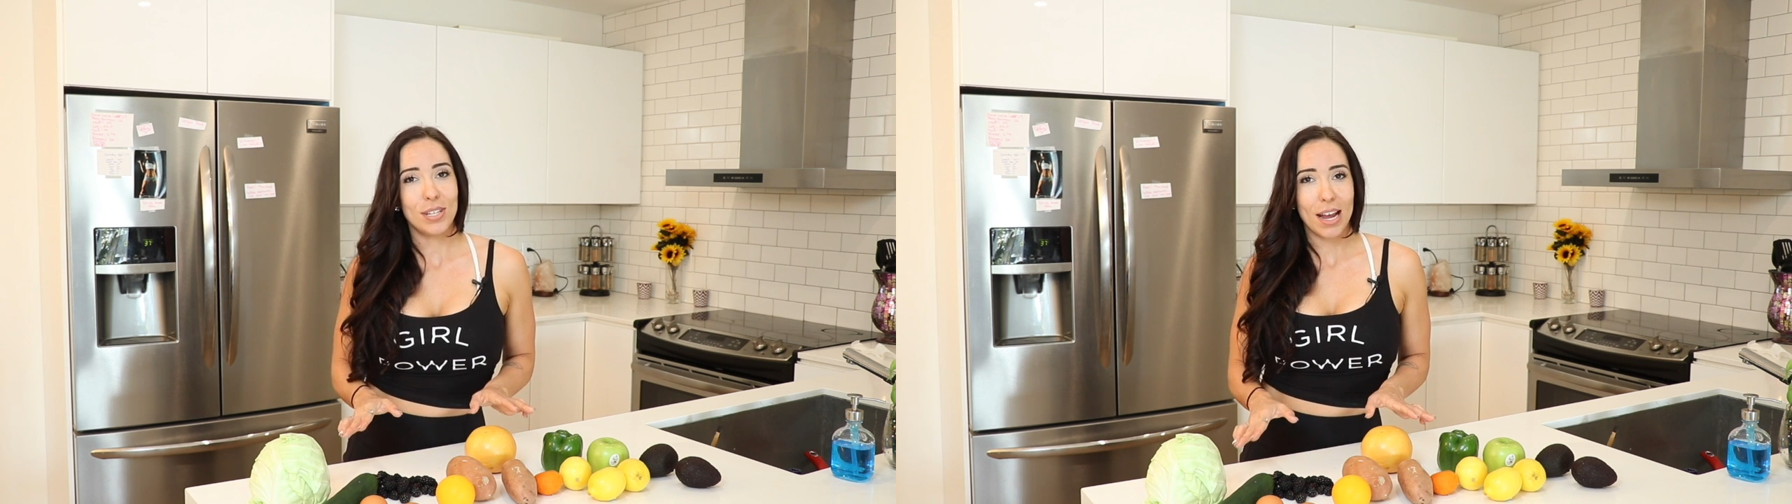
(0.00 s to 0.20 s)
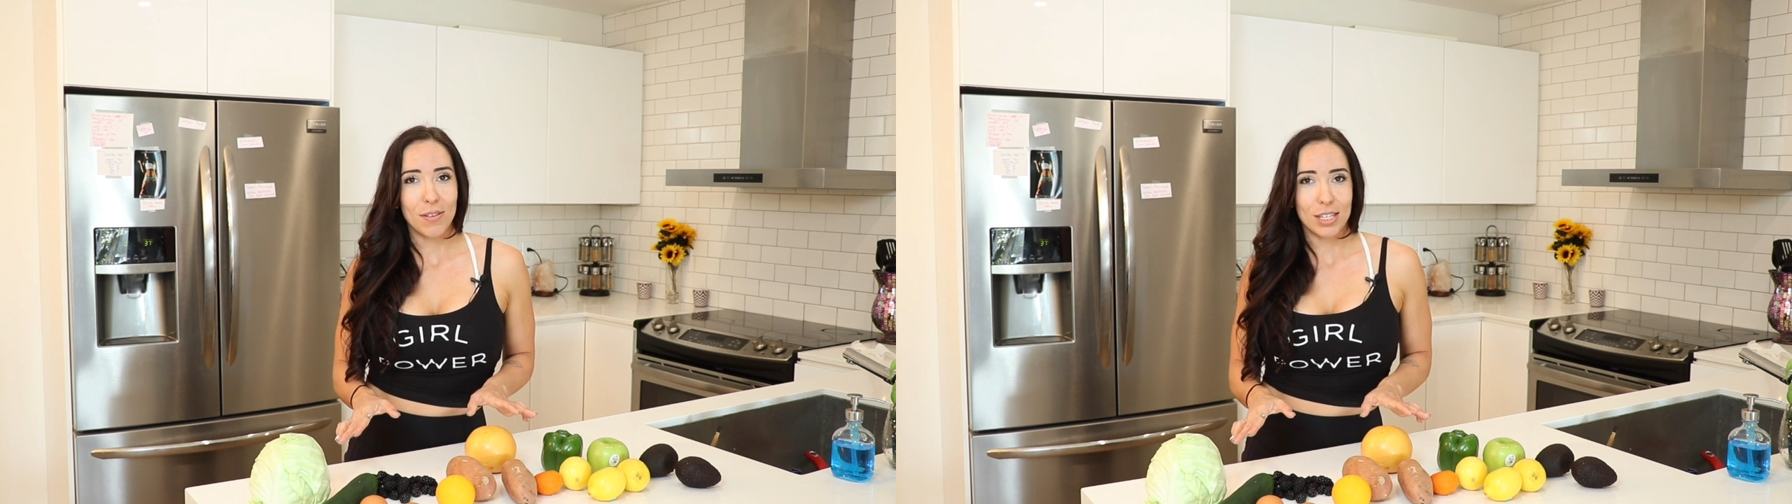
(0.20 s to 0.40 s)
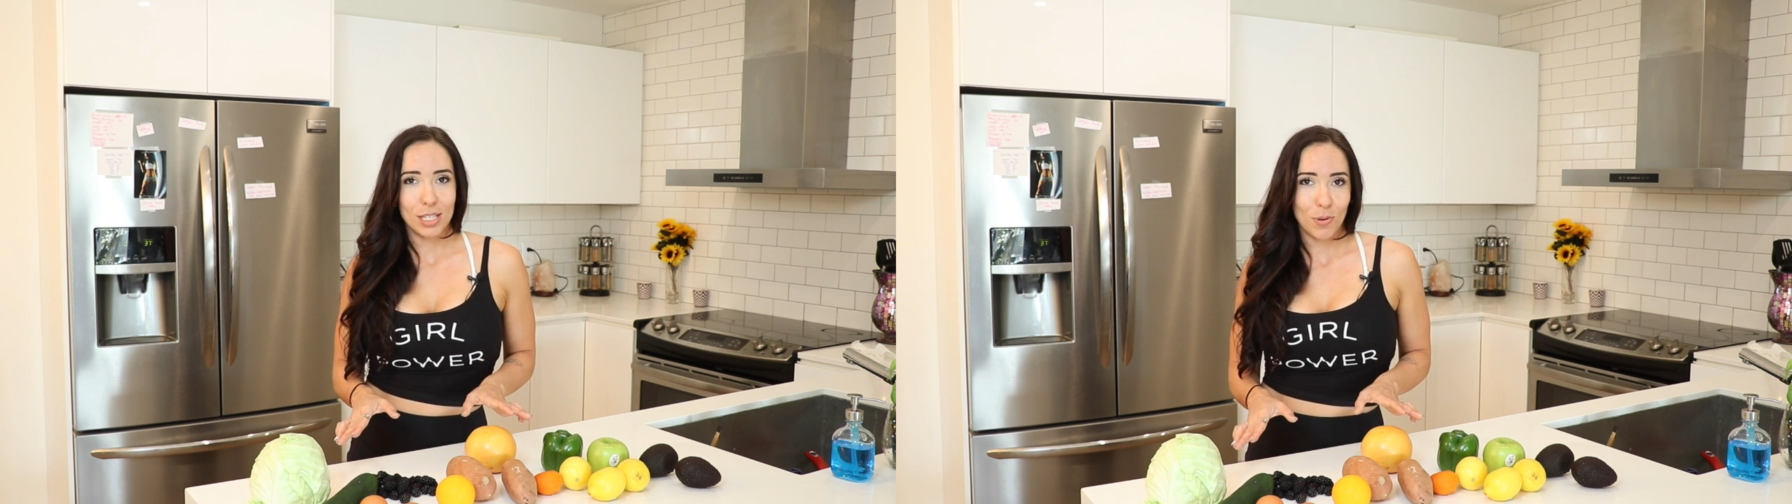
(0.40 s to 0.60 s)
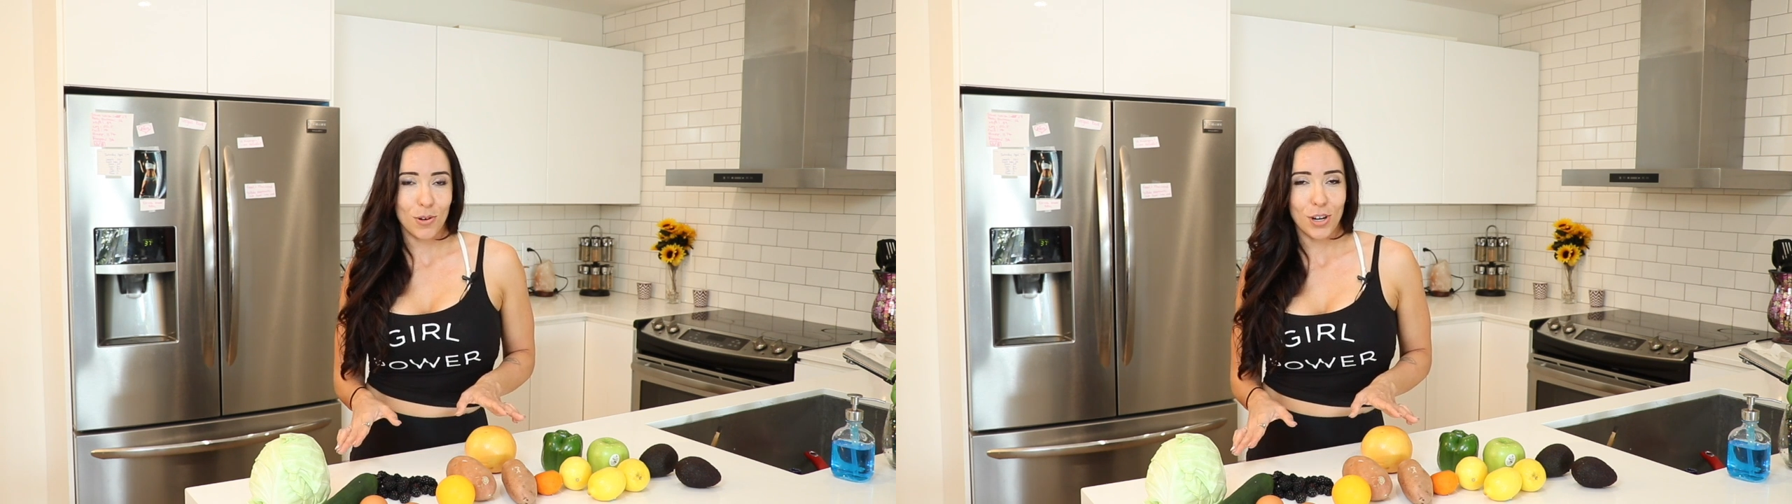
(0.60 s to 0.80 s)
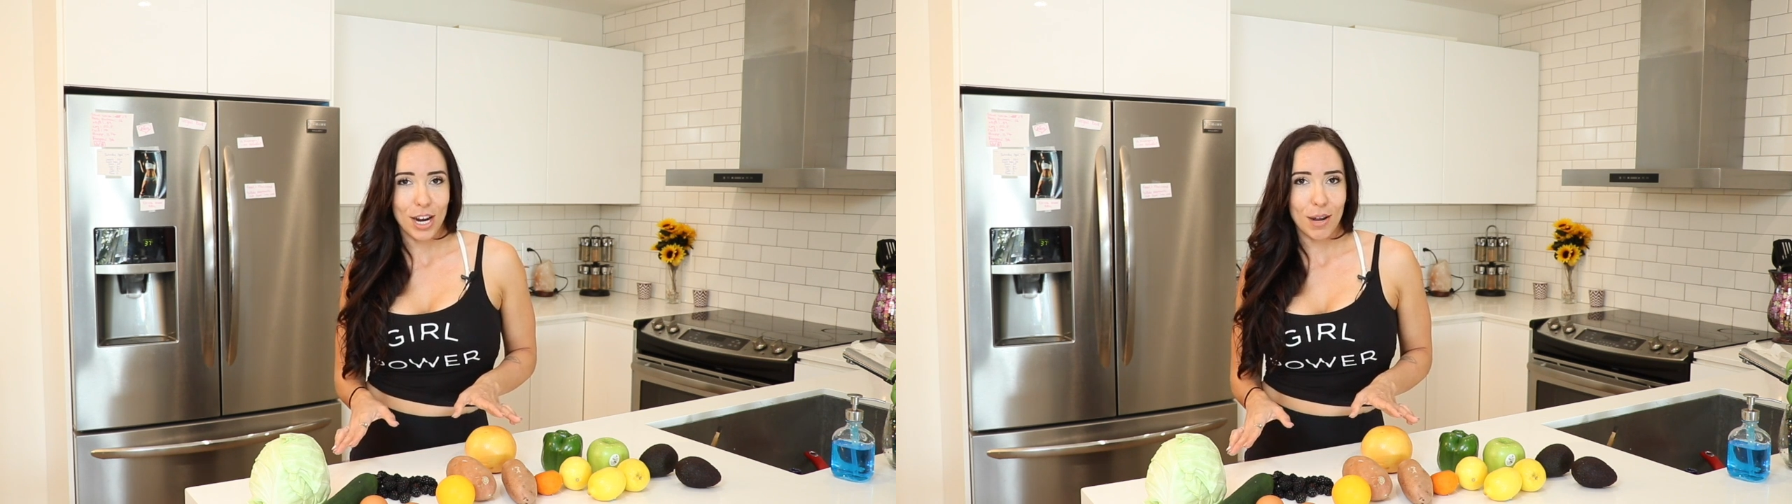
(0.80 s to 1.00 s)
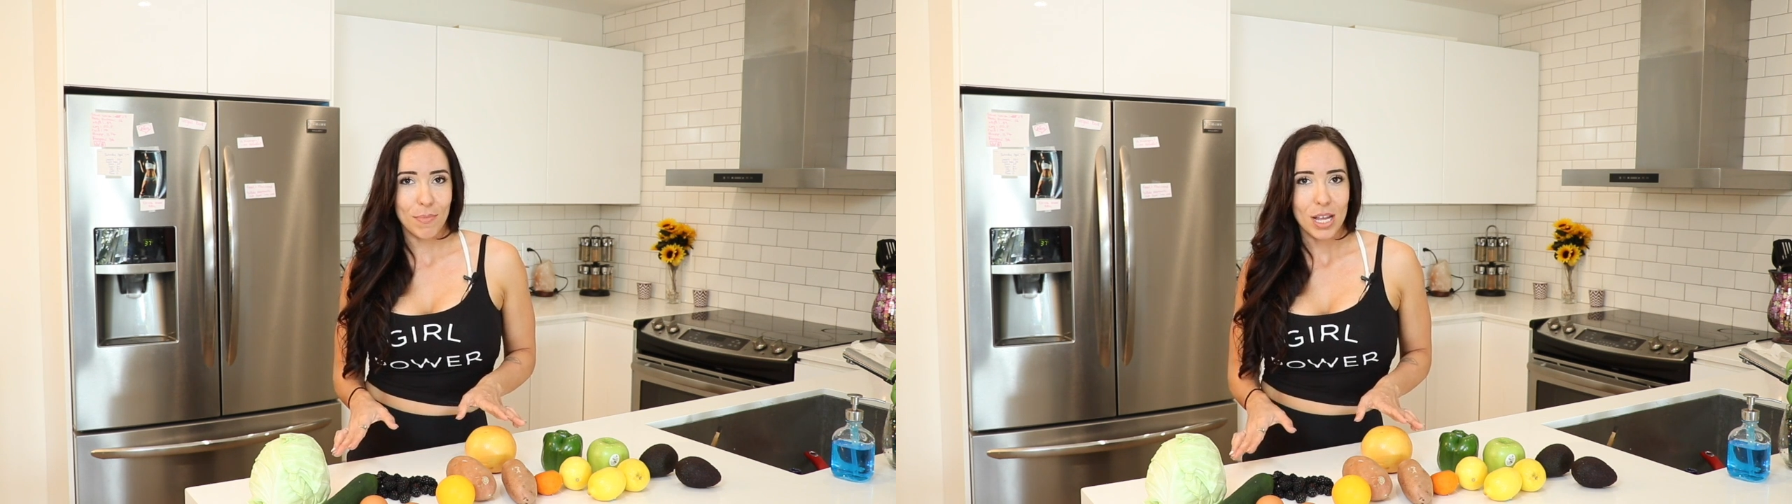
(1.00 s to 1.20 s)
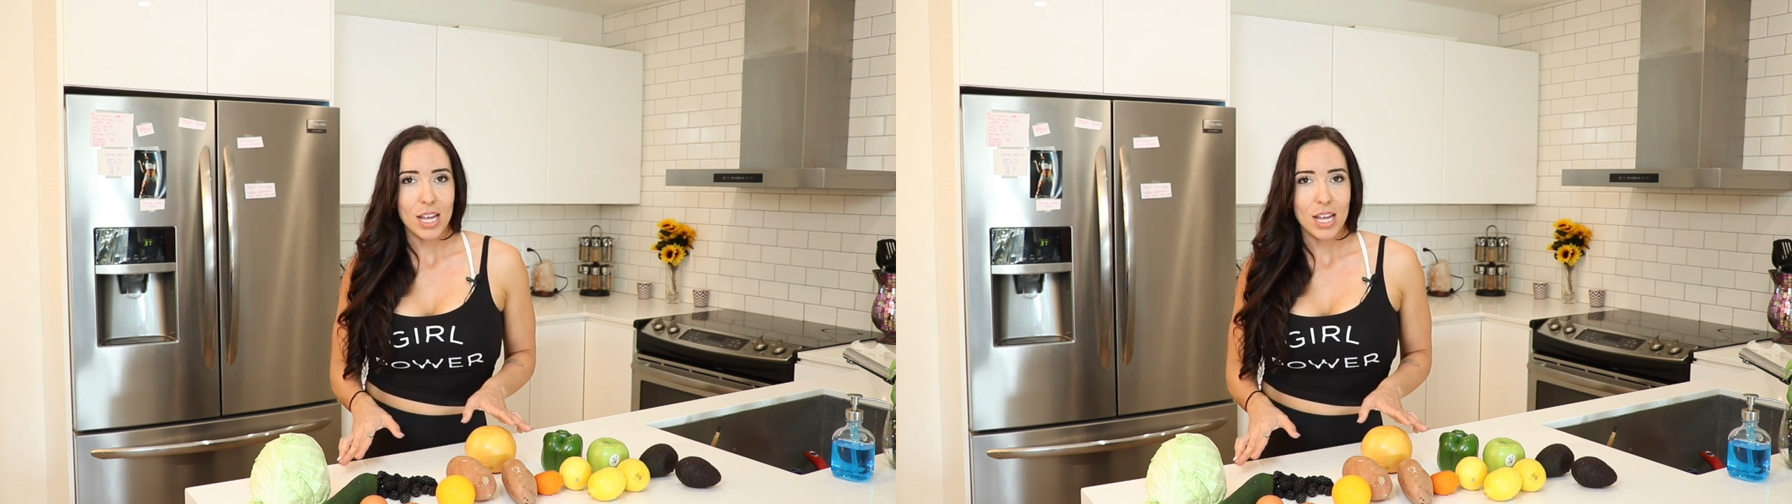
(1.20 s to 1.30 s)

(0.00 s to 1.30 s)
doubt this program,